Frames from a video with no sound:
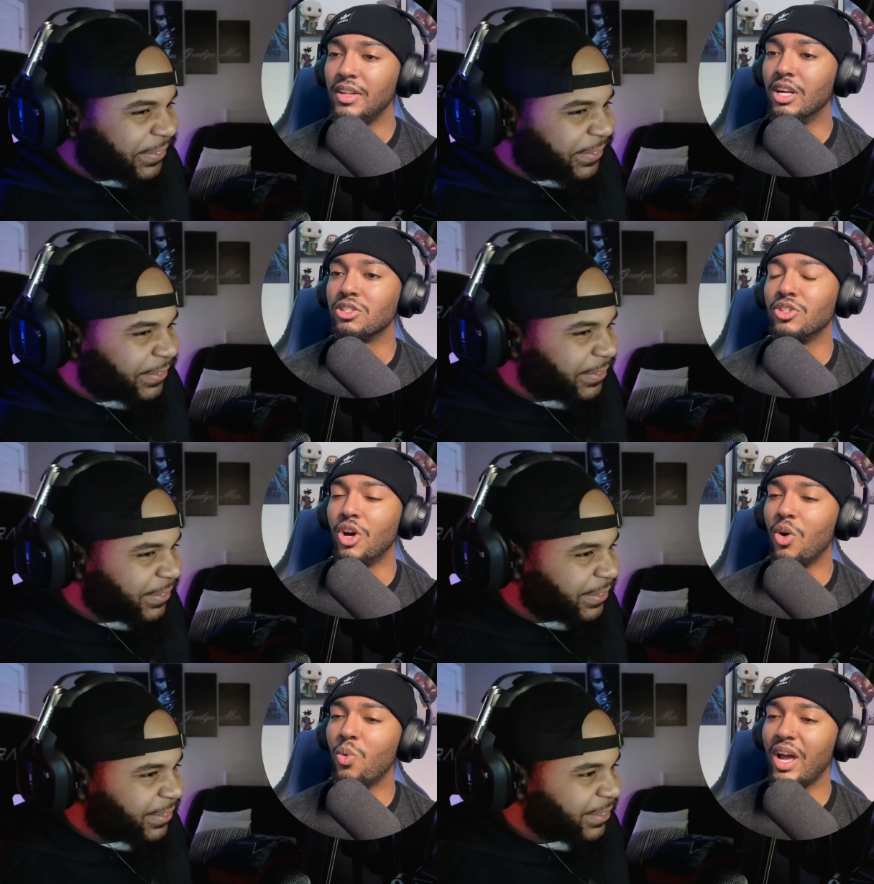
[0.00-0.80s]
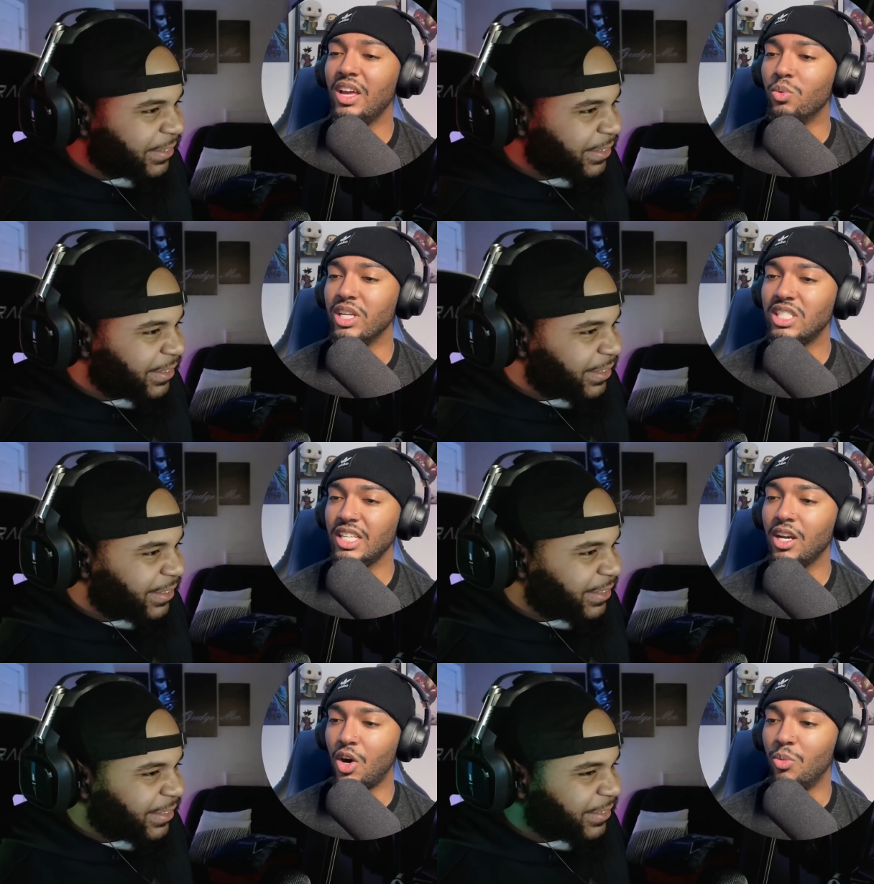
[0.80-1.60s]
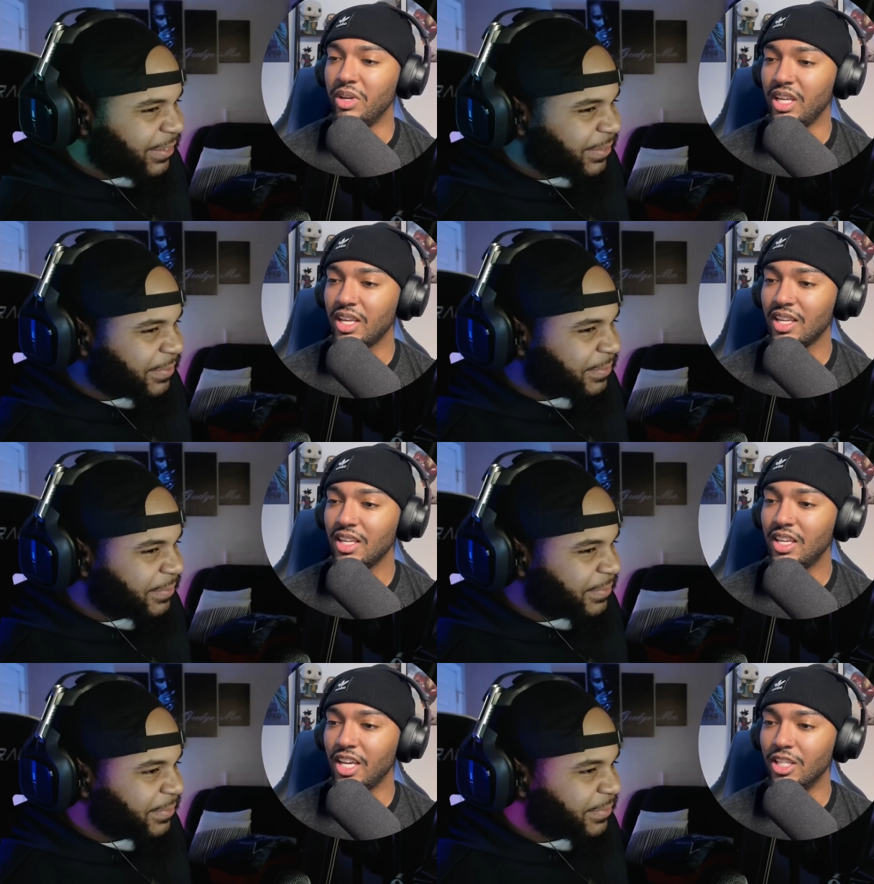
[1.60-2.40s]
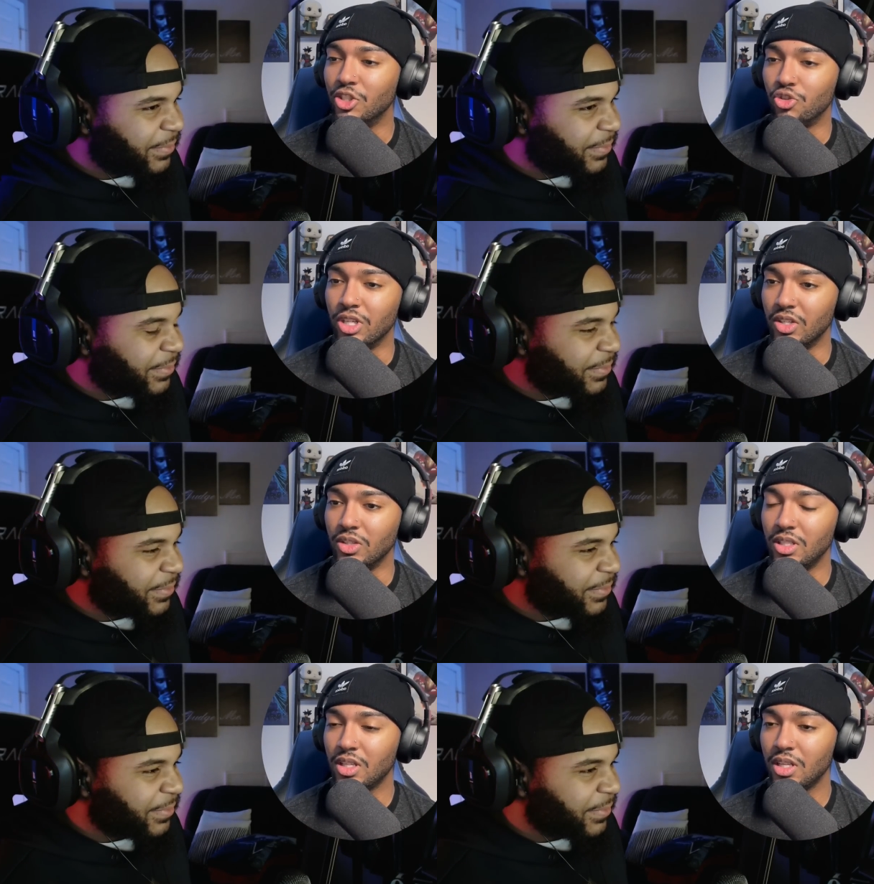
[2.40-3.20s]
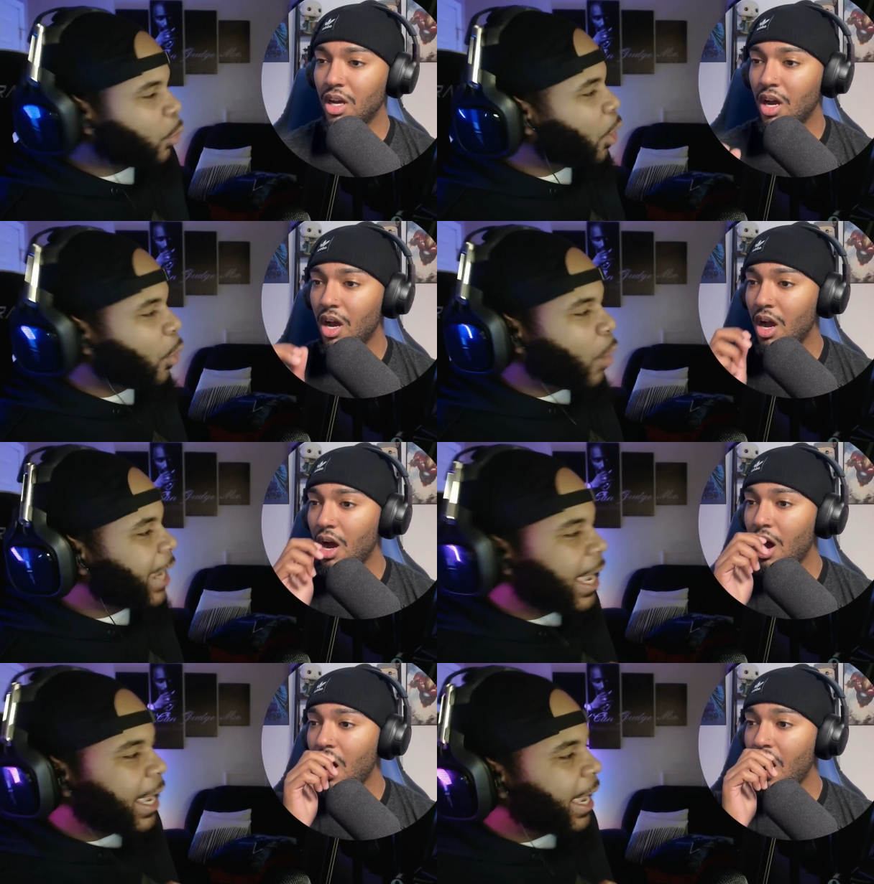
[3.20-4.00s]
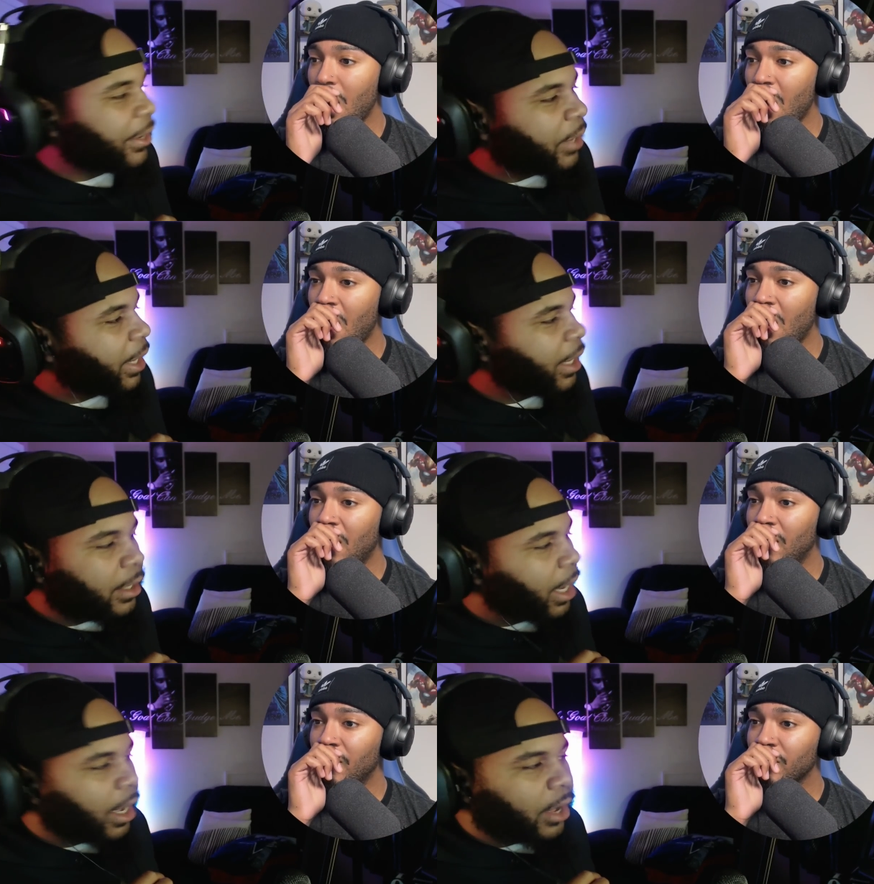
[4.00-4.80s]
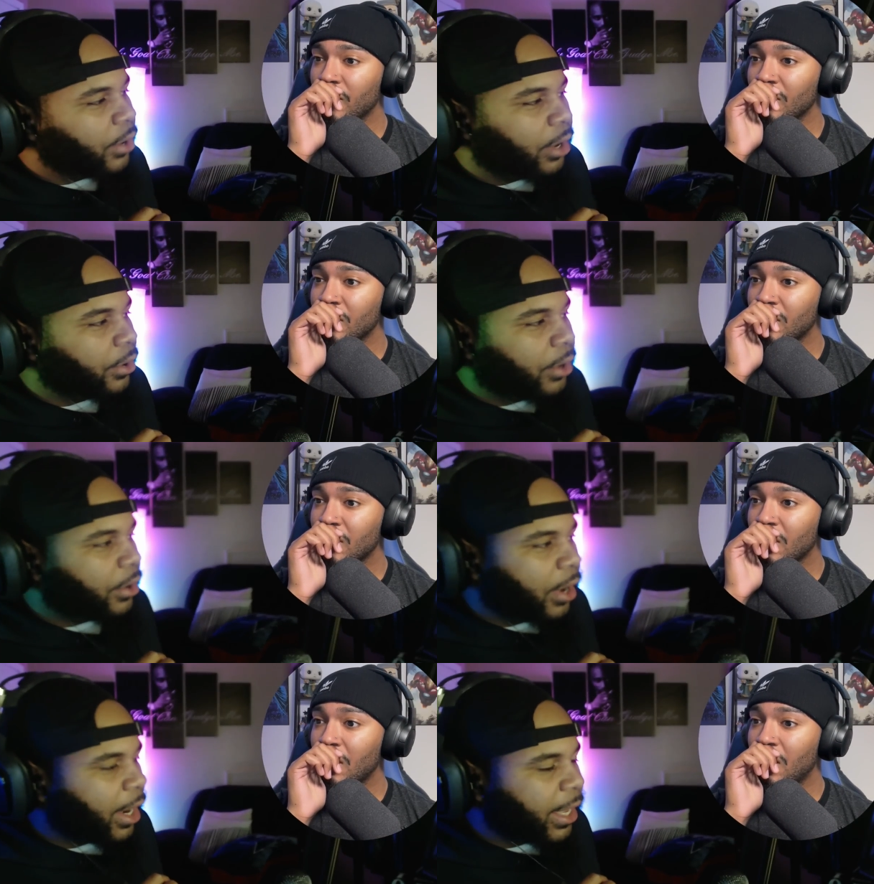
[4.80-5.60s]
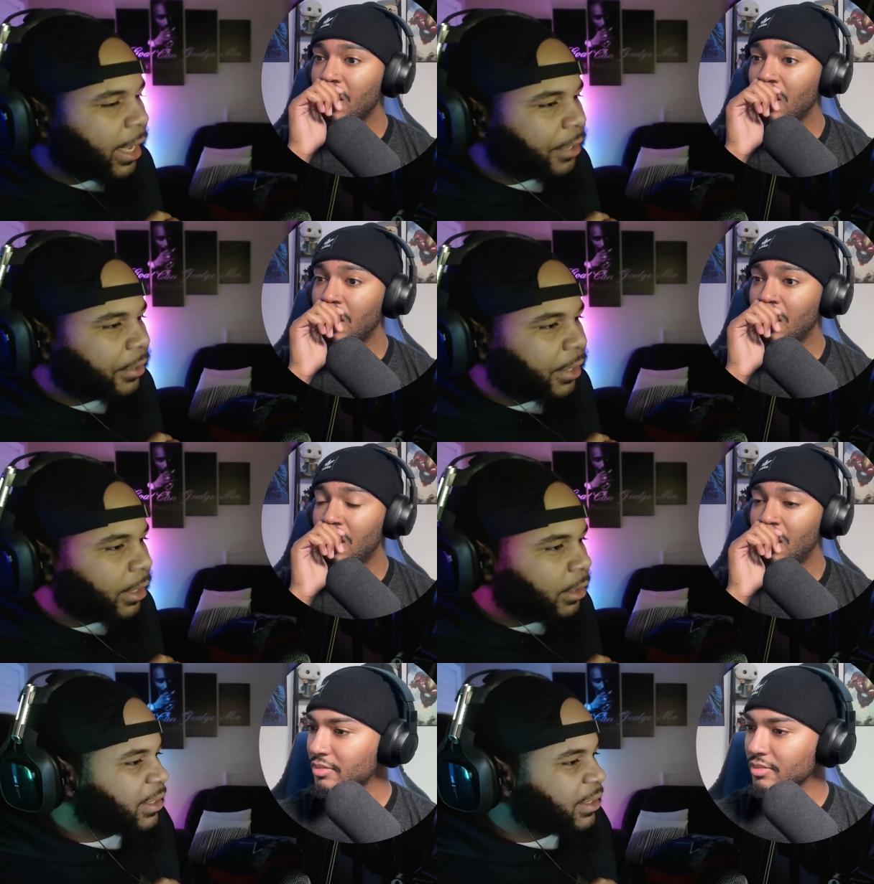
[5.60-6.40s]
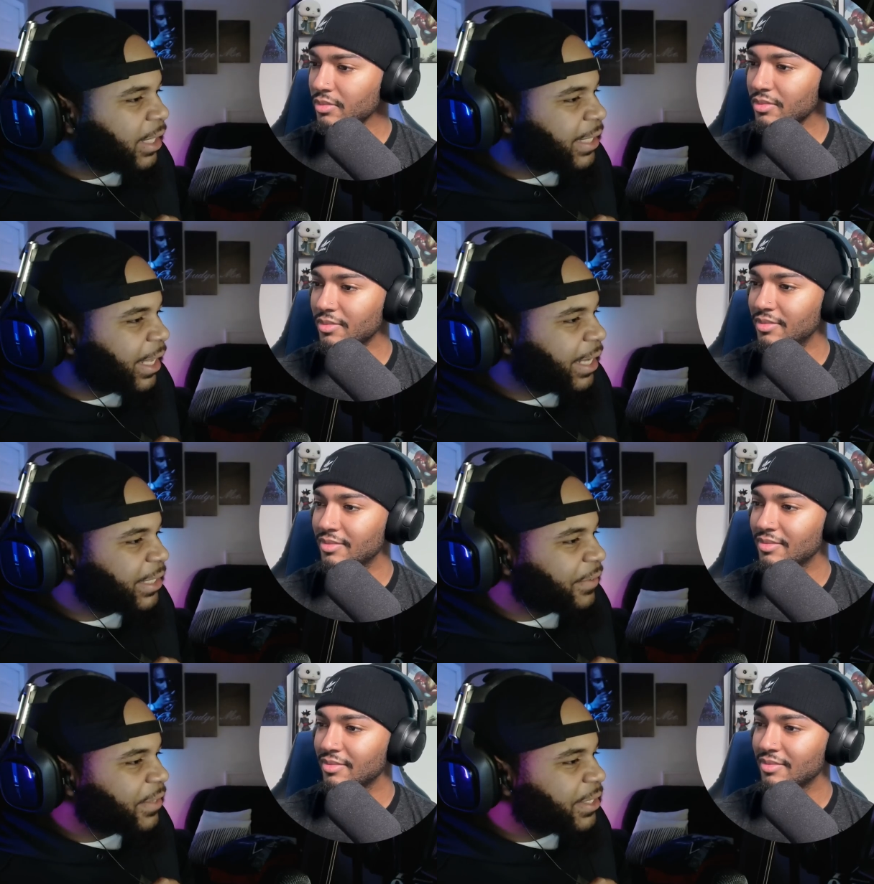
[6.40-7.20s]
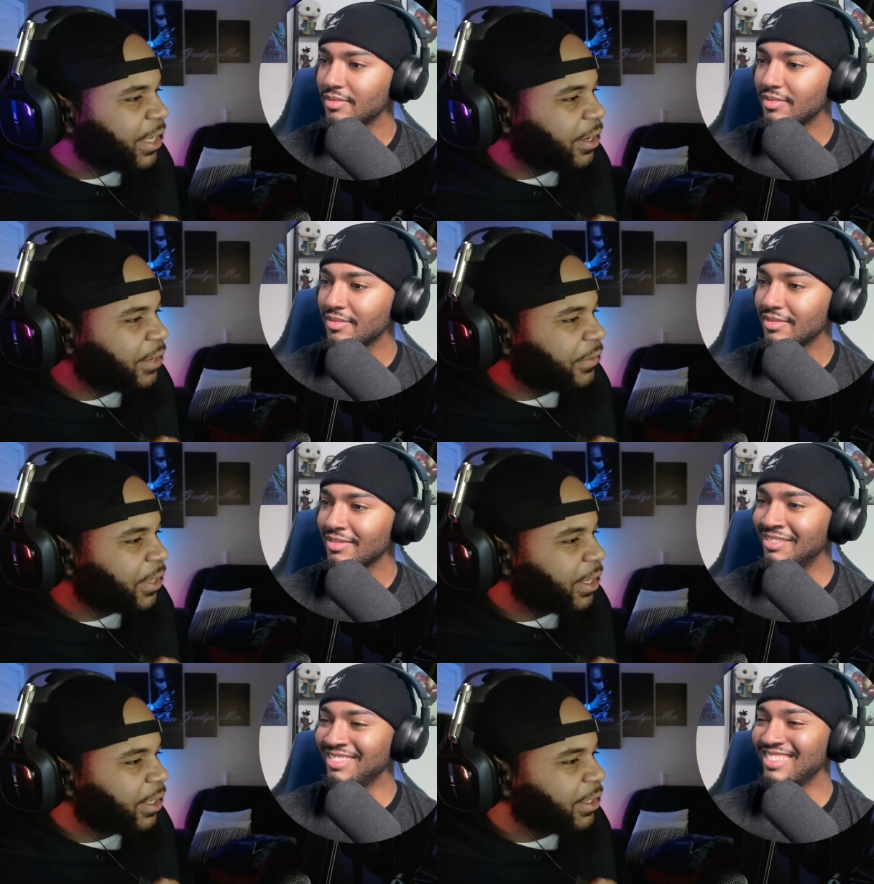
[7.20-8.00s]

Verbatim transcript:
Speaker 1: There's no way we see homie getting drilled.
Speaker 2: Oh, I can't handle that. No, no, no, no. I can't handle that. That's how they shaved his head off. Okay.